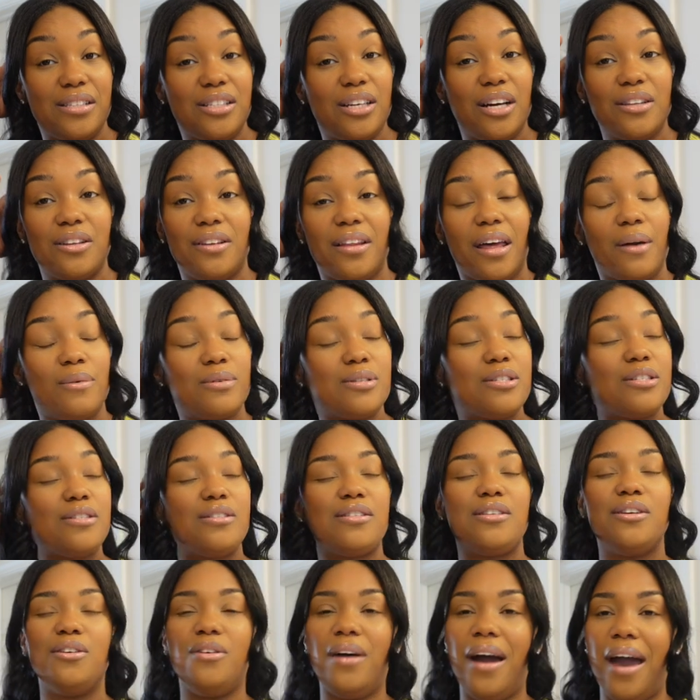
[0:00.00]
each other. They were
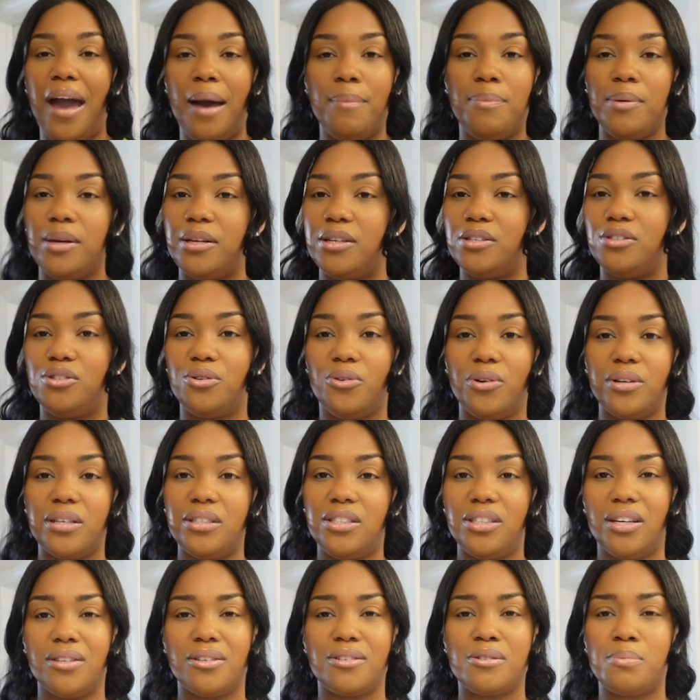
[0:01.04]
still happy and enjoying
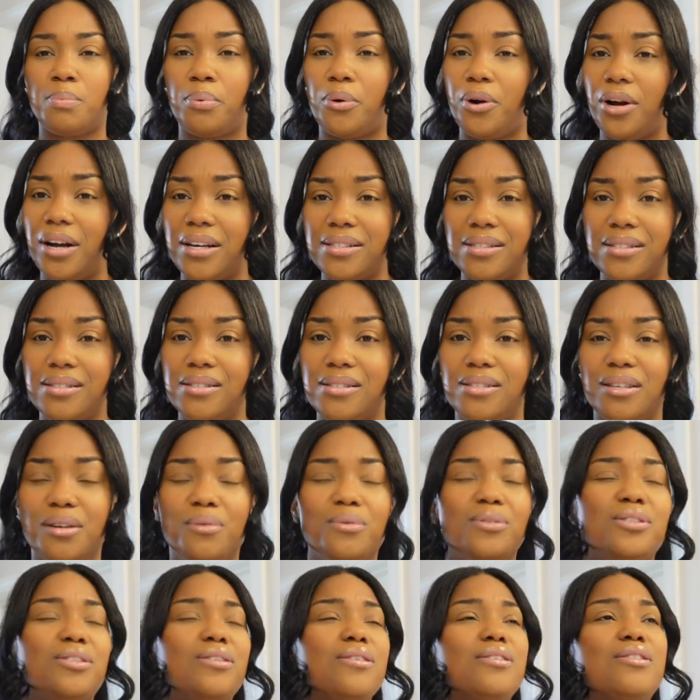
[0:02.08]
each other's presence. It
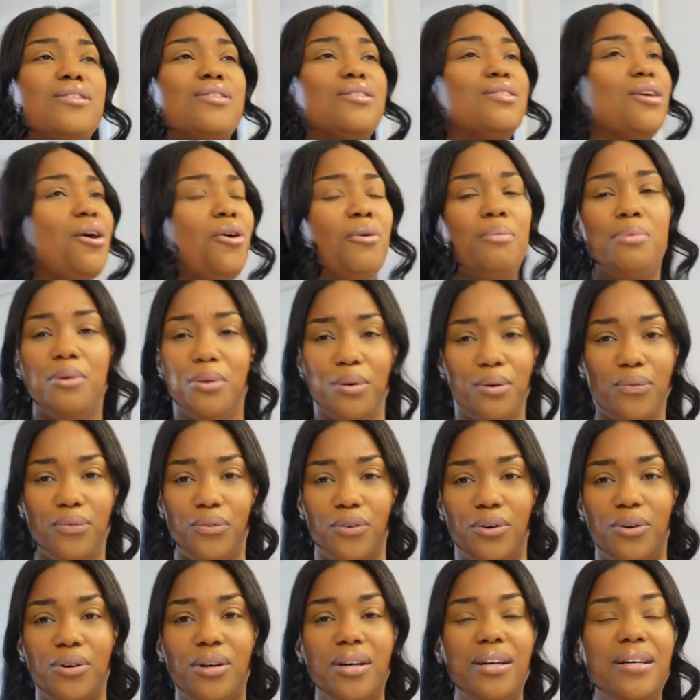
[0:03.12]
was just so
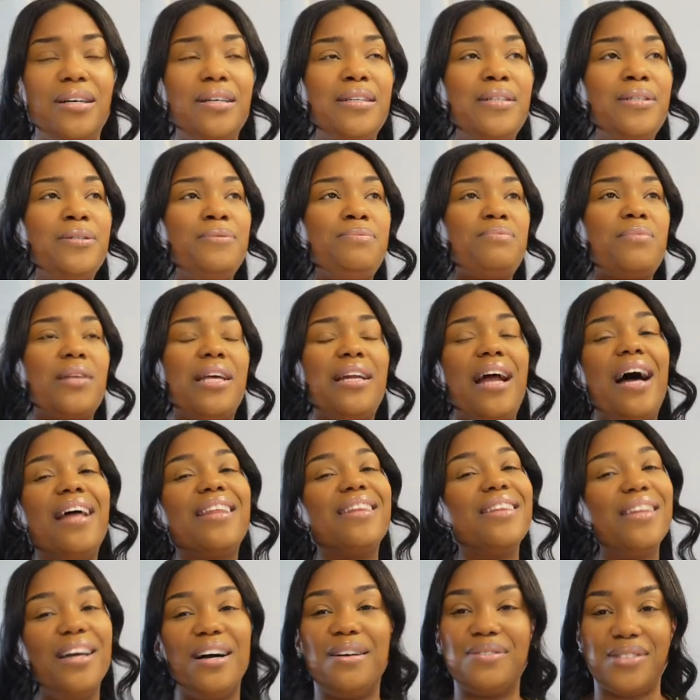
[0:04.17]
beautiful. And
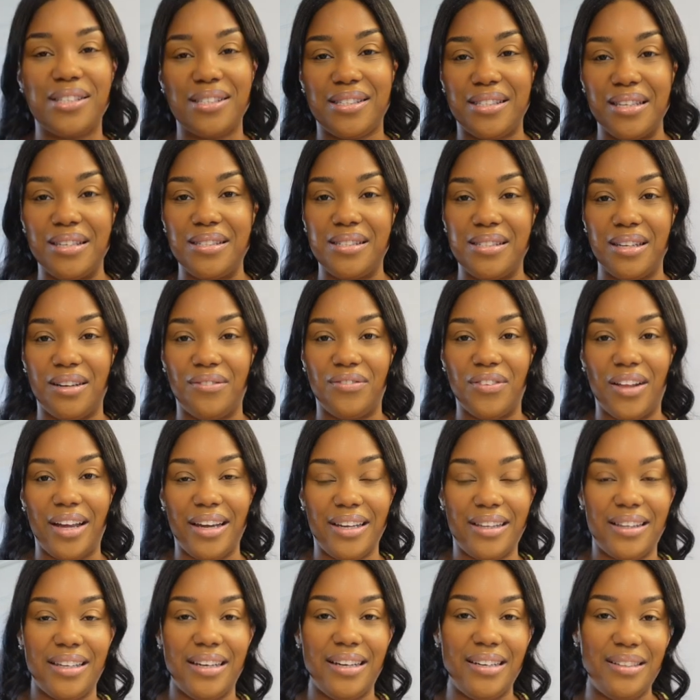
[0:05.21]
I love to see stuff
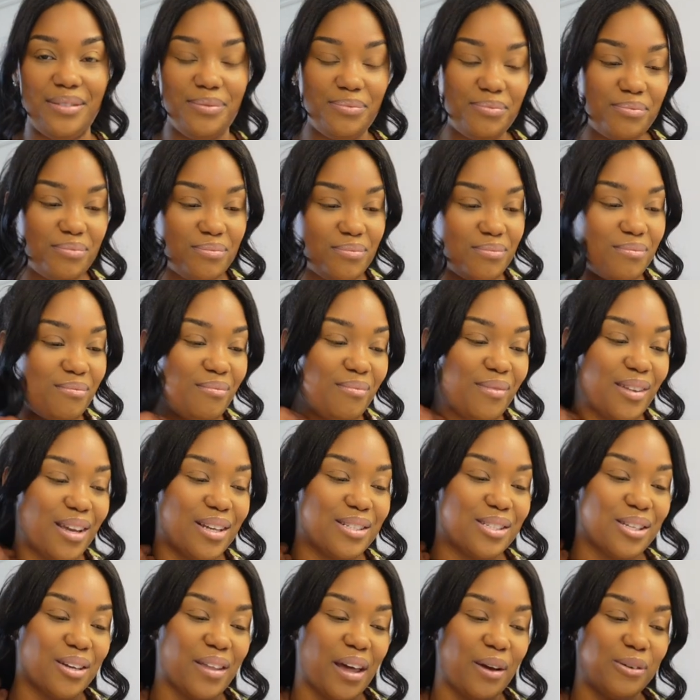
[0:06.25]
like that. And
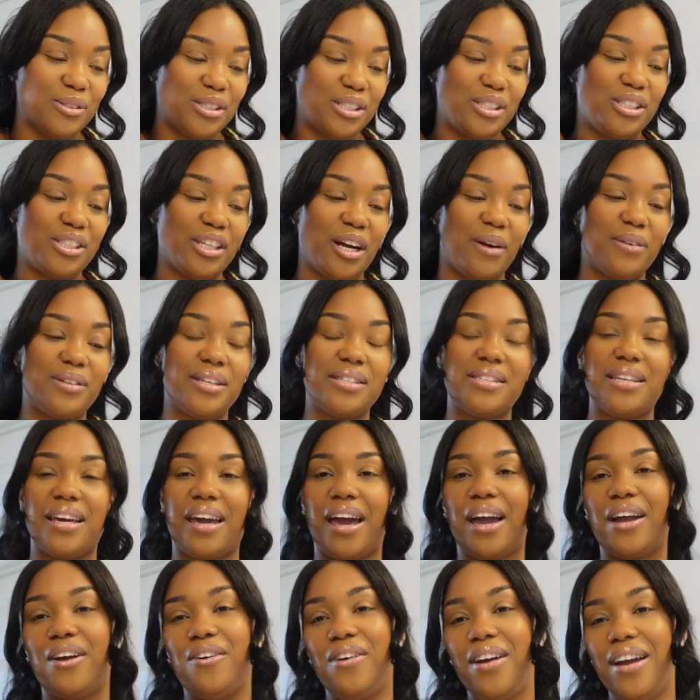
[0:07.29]
so they were just sharing this. They
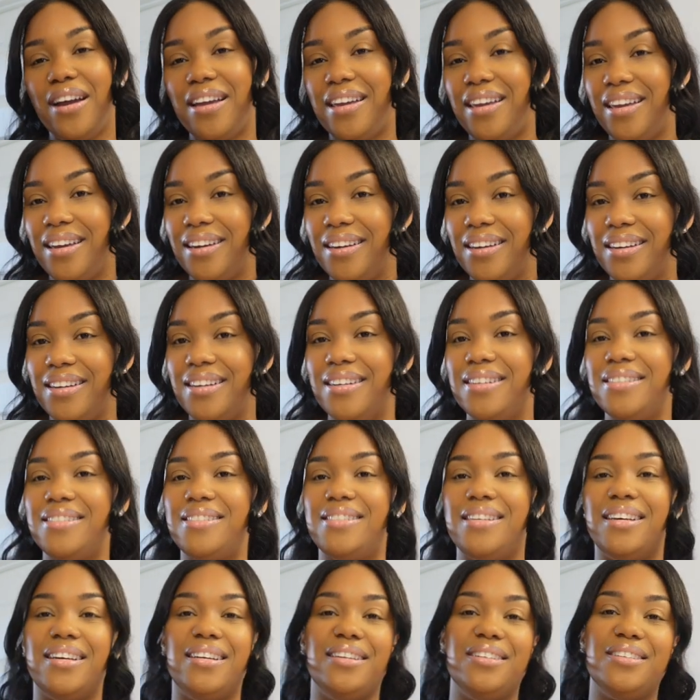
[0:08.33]
got
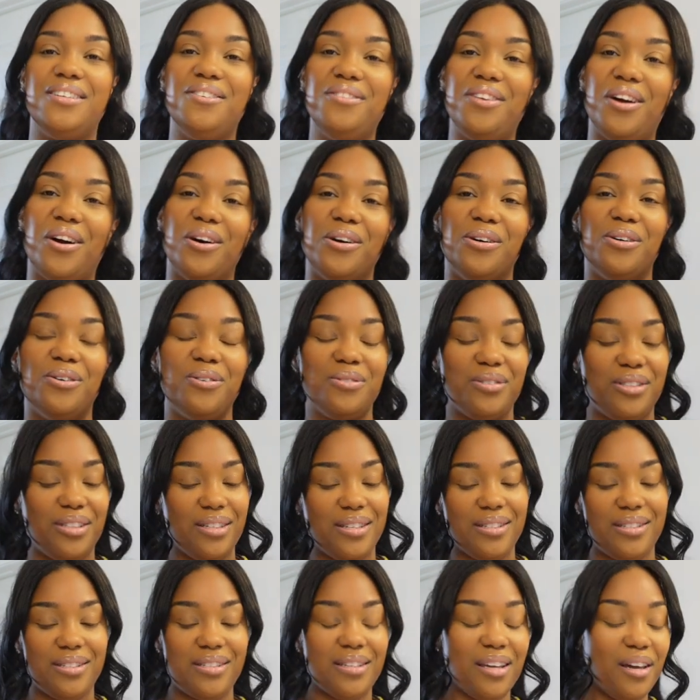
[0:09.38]
grandkids and, you know,
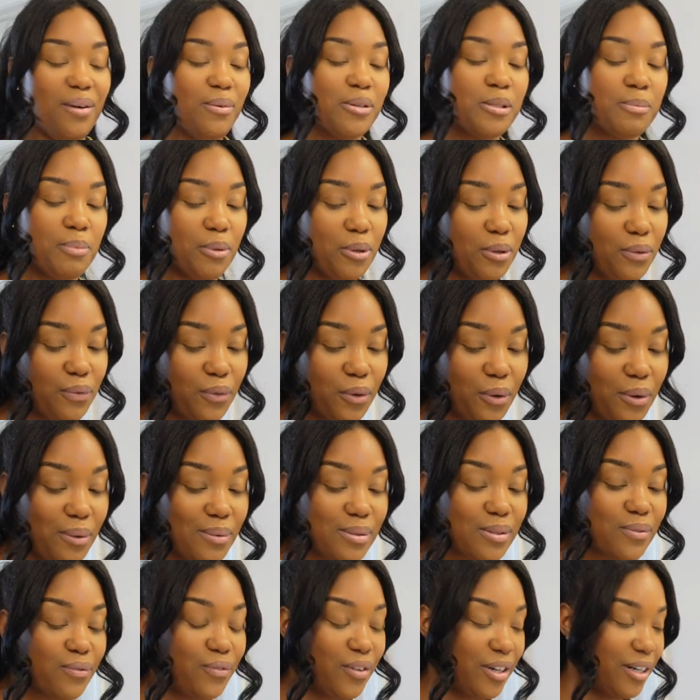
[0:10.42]
just, it was beautiful. It
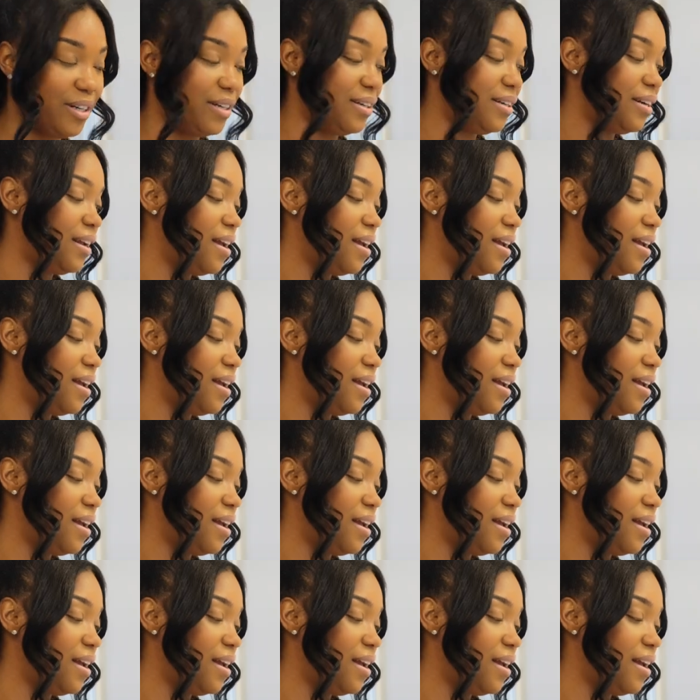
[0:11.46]
was fun.